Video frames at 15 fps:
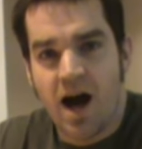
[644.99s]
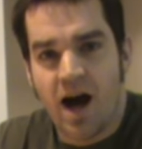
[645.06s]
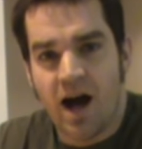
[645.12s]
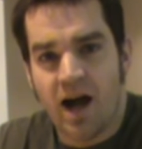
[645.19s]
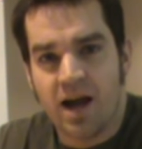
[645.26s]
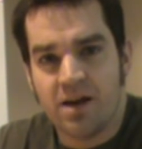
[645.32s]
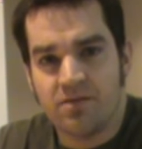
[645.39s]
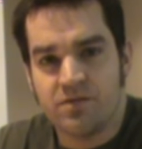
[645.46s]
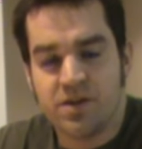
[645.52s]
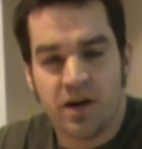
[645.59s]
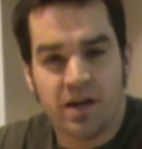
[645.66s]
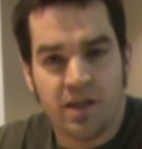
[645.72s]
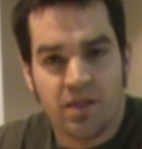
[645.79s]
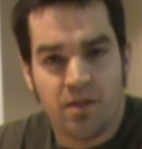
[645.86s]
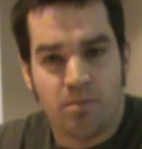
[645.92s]
I've
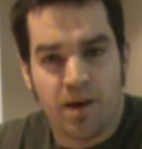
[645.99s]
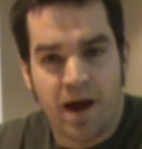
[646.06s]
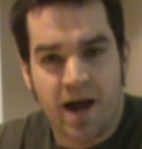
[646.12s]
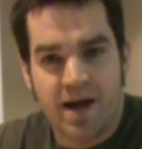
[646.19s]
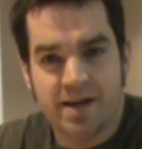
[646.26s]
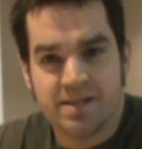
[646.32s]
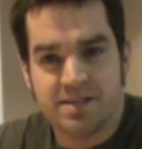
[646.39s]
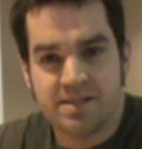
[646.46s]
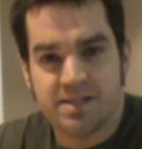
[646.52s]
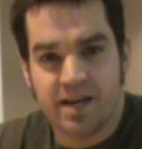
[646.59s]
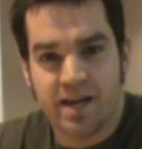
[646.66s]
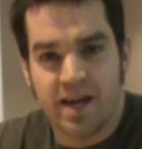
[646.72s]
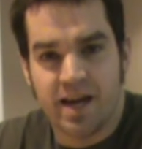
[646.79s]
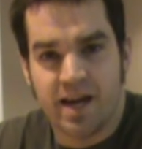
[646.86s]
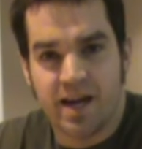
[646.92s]
done it in the past
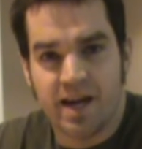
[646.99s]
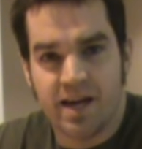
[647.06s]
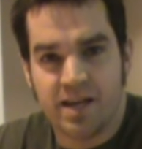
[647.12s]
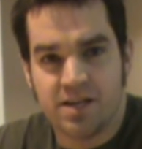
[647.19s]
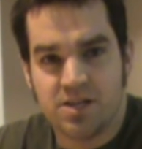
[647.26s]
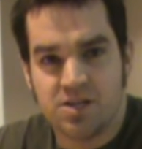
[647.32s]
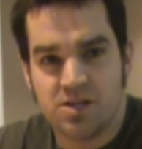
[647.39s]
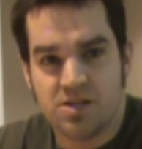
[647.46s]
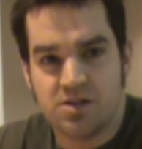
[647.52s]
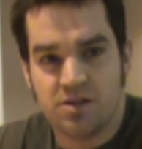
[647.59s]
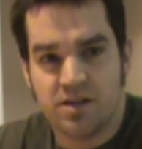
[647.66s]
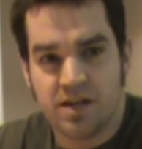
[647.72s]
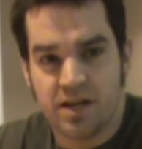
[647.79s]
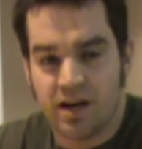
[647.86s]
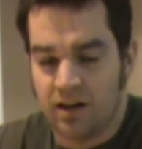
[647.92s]
and you
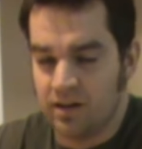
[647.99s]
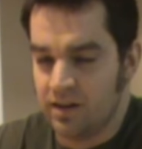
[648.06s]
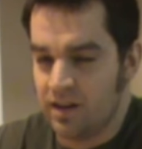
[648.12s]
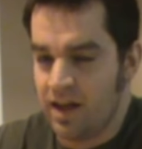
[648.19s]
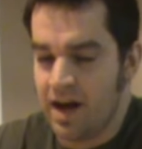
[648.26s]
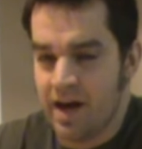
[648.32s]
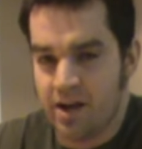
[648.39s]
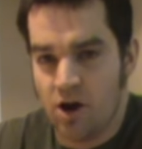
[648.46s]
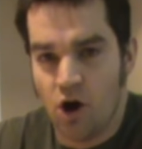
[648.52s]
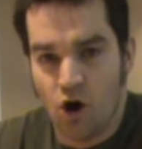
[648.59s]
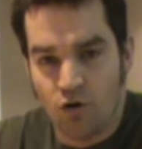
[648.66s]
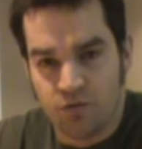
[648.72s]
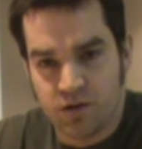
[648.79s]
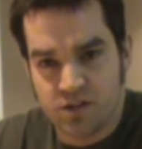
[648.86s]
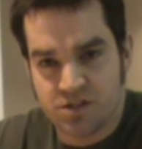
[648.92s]
get a lot of
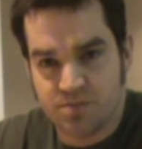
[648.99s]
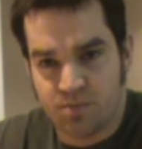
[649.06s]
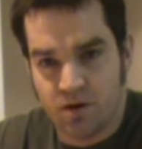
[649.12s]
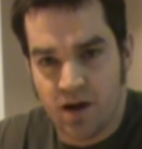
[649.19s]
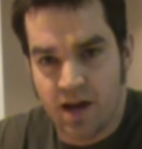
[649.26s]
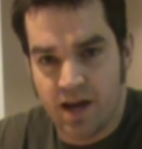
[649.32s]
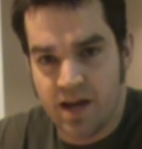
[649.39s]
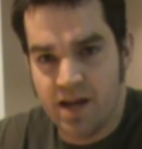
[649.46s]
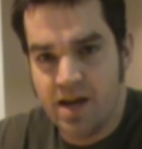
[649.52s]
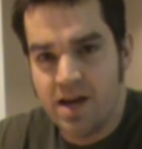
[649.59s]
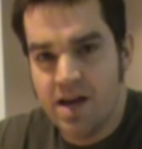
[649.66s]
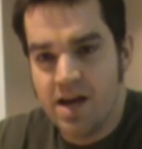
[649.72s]
overspray.